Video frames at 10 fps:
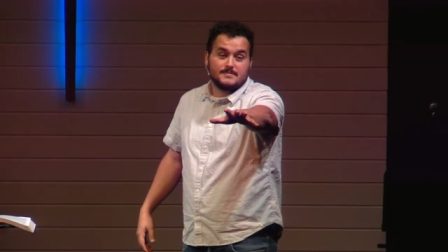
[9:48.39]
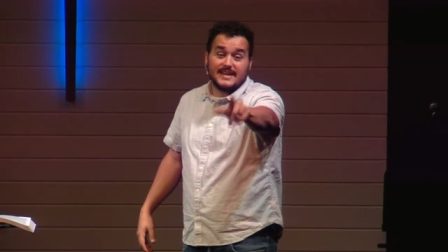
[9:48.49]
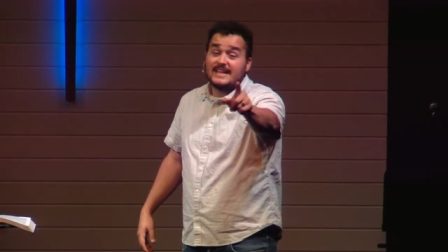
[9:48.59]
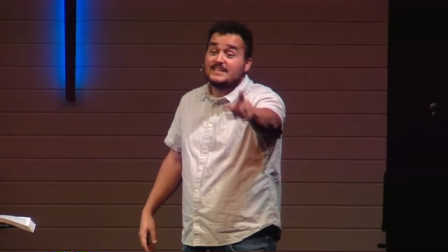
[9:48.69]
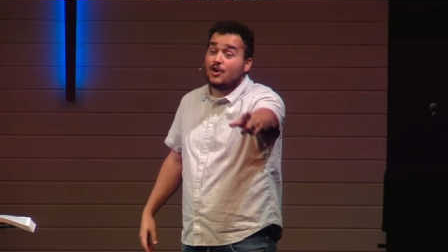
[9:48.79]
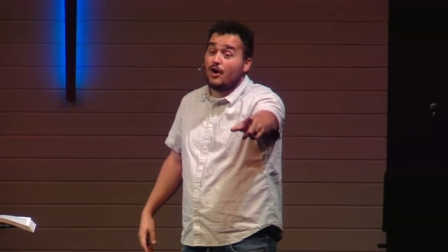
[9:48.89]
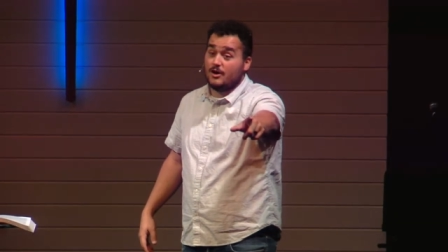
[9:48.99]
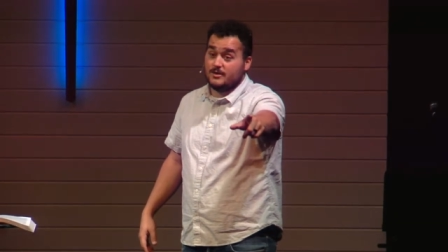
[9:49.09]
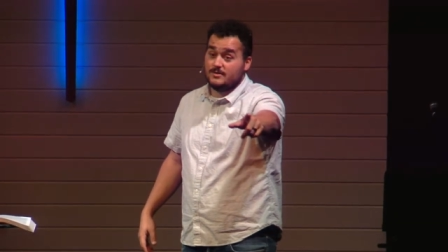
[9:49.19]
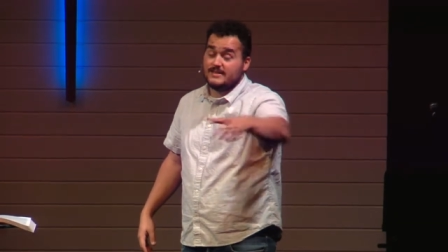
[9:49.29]
And that's
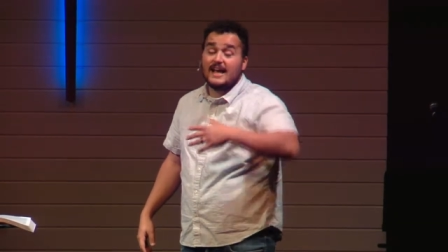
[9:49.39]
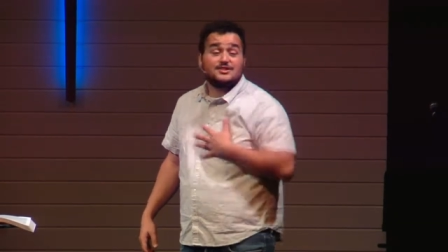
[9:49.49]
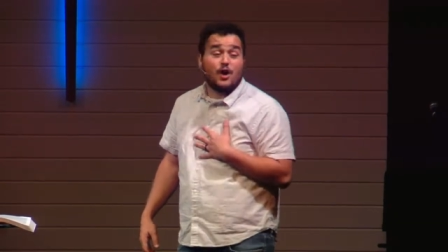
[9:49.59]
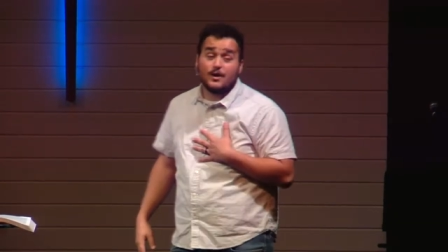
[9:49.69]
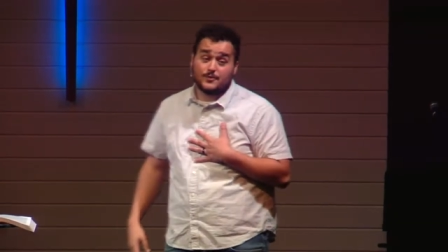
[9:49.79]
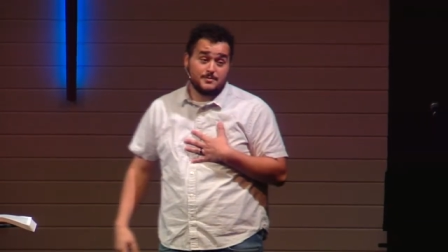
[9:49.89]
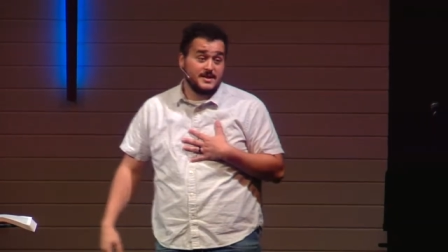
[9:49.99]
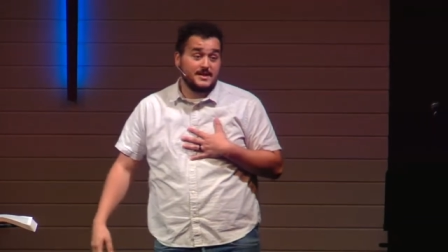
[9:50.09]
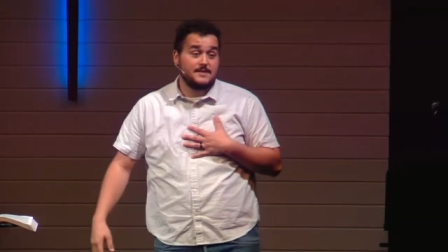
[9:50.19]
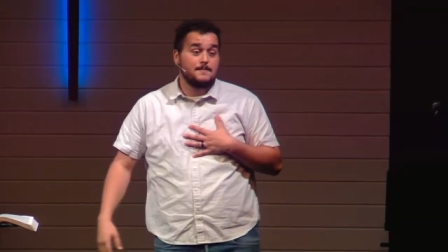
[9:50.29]
hard. That's hard for me.